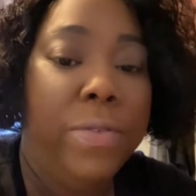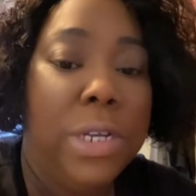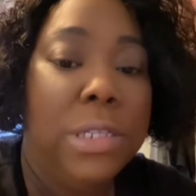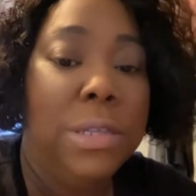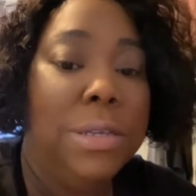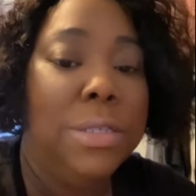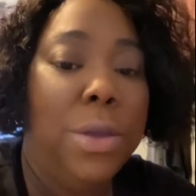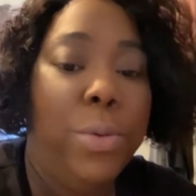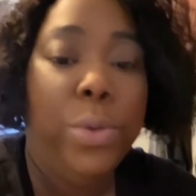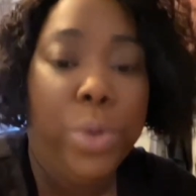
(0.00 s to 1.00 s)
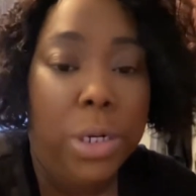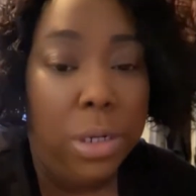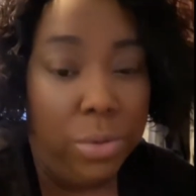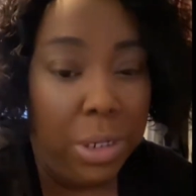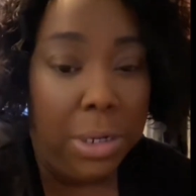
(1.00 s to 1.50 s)
for these things that we really
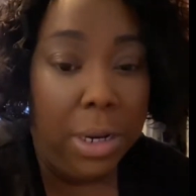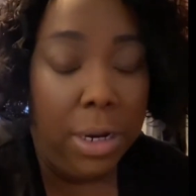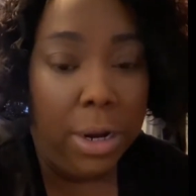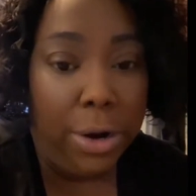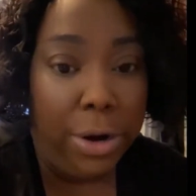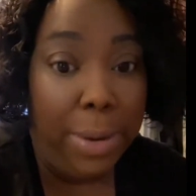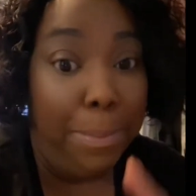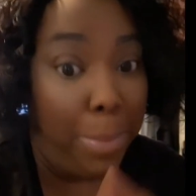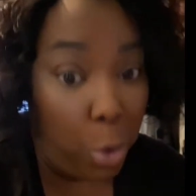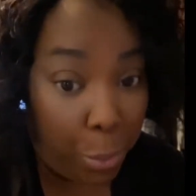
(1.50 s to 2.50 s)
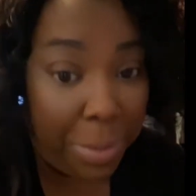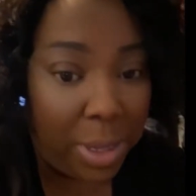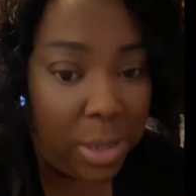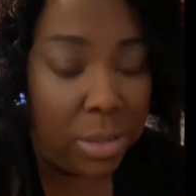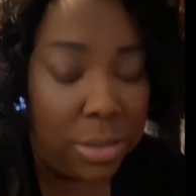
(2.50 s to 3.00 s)
don't need at the current
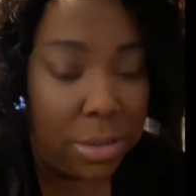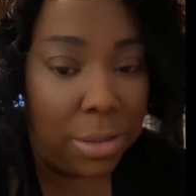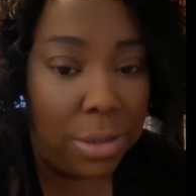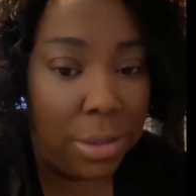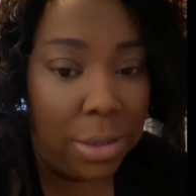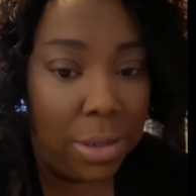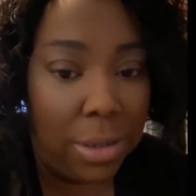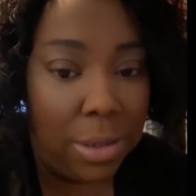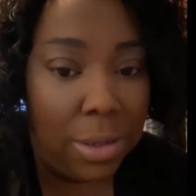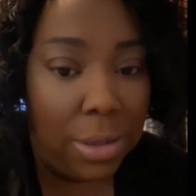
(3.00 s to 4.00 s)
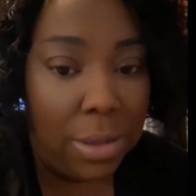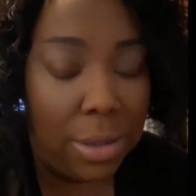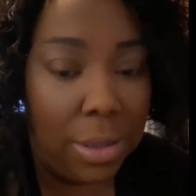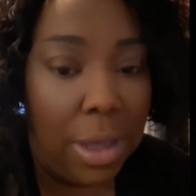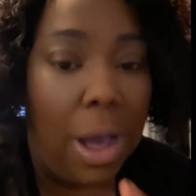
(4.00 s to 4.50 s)
moment.
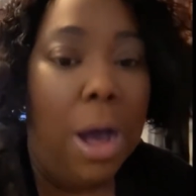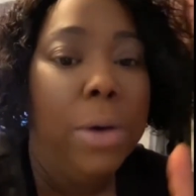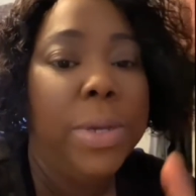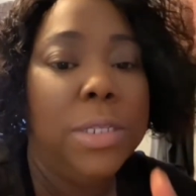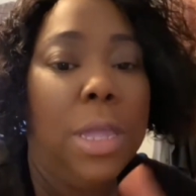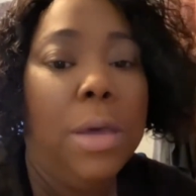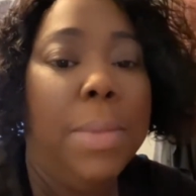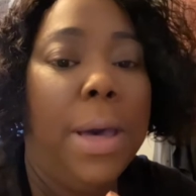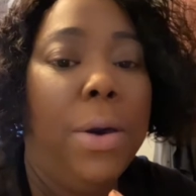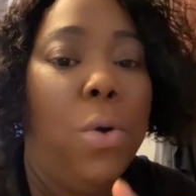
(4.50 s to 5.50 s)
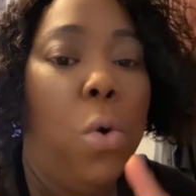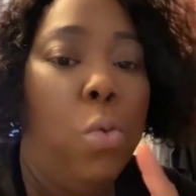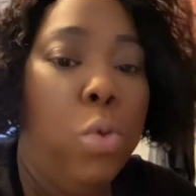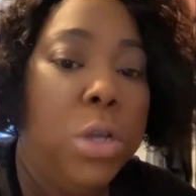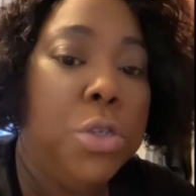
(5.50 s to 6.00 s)
I always think about
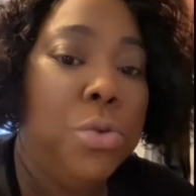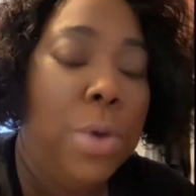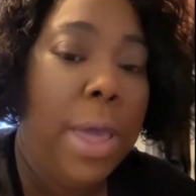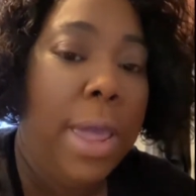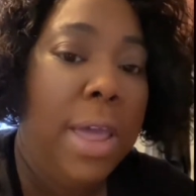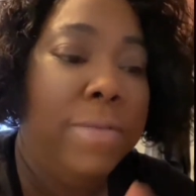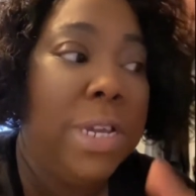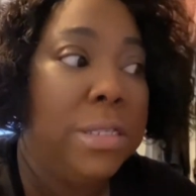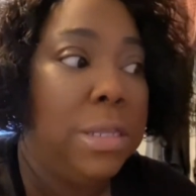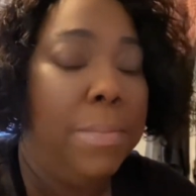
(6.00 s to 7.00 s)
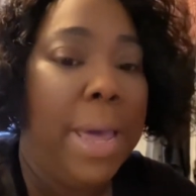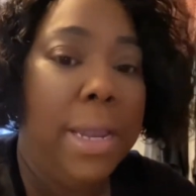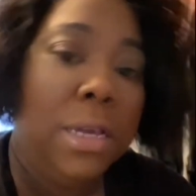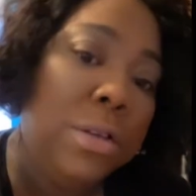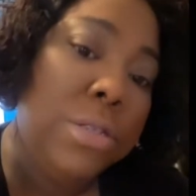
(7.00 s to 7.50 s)
what you have that
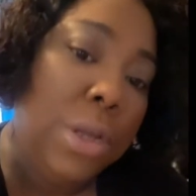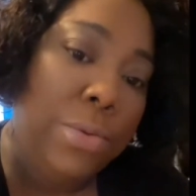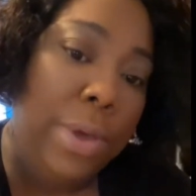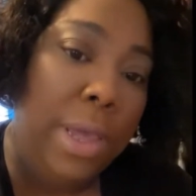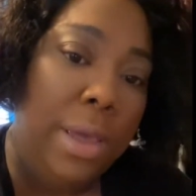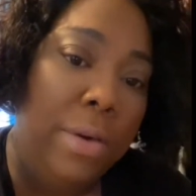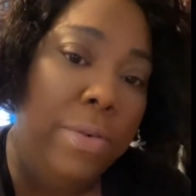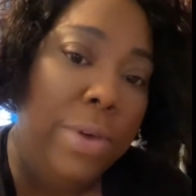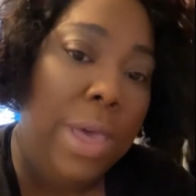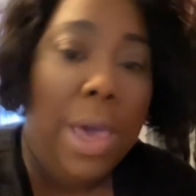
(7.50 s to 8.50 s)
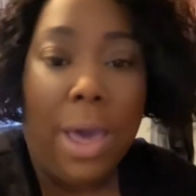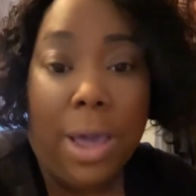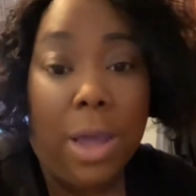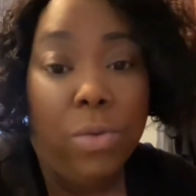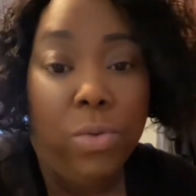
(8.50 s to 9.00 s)
somebody else don't have. I
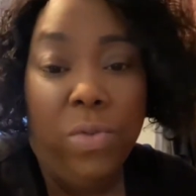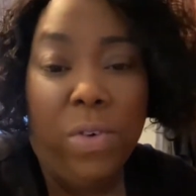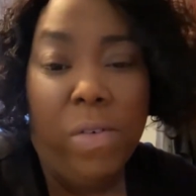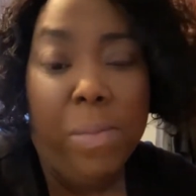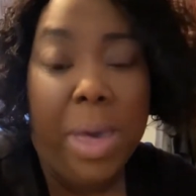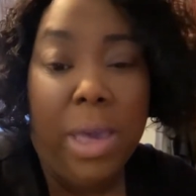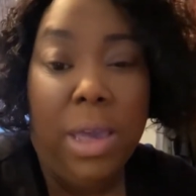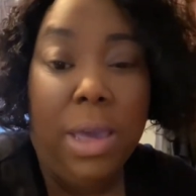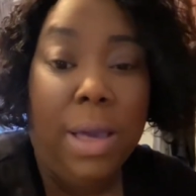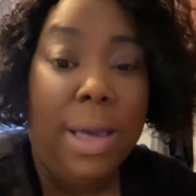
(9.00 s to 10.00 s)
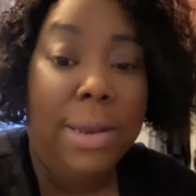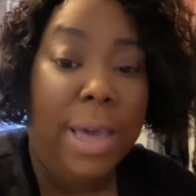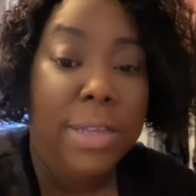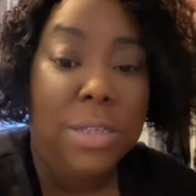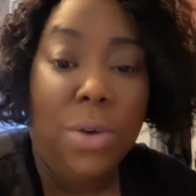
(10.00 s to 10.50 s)
got a roof over my head, I got
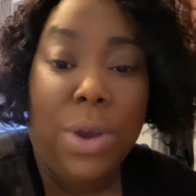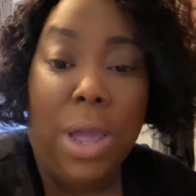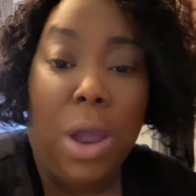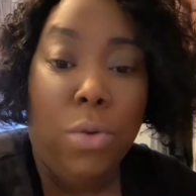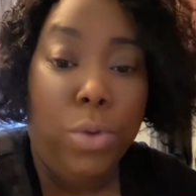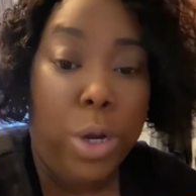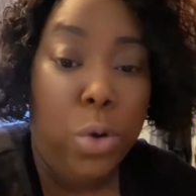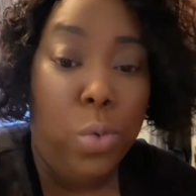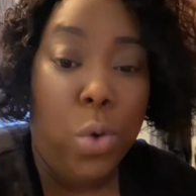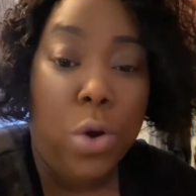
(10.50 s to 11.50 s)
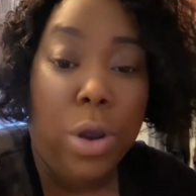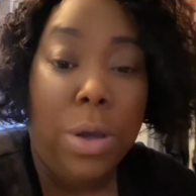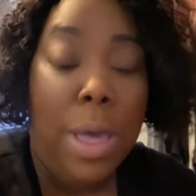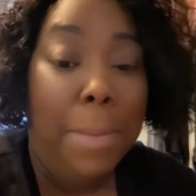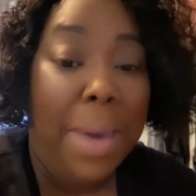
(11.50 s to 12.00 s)
lights on, I got running water,
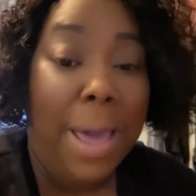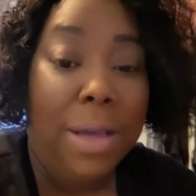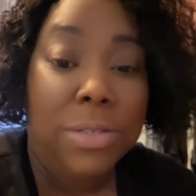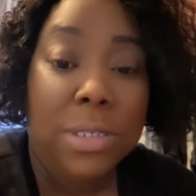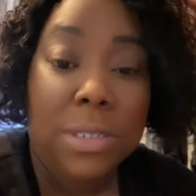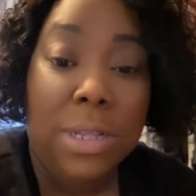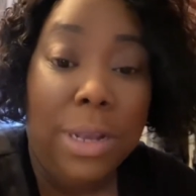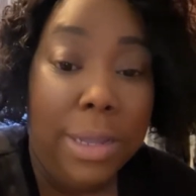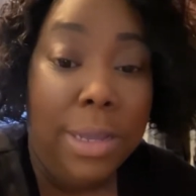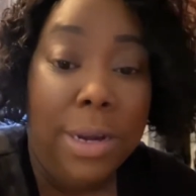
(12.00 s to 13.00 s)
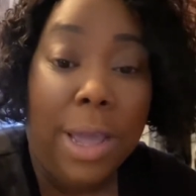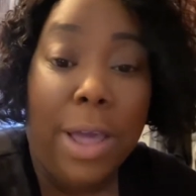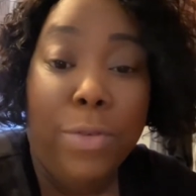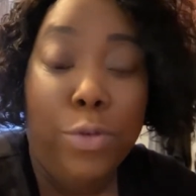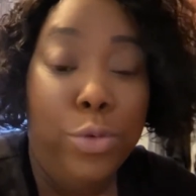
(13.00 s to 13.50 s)
my house is clean, I
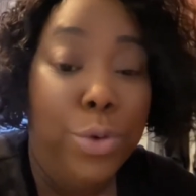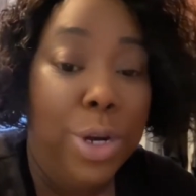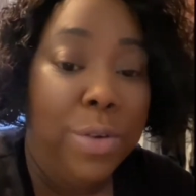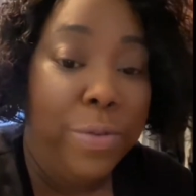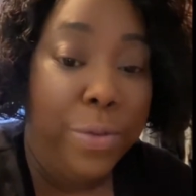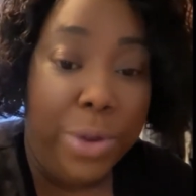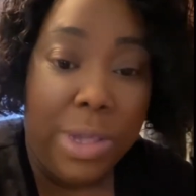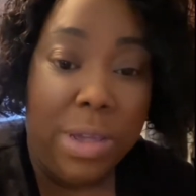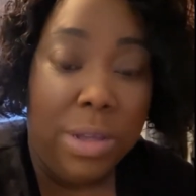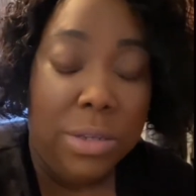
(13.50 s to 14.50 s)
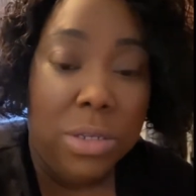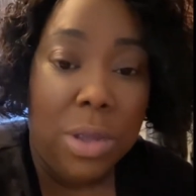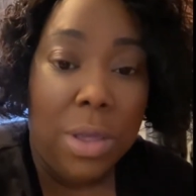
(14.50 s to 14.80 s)
got food in the fridge,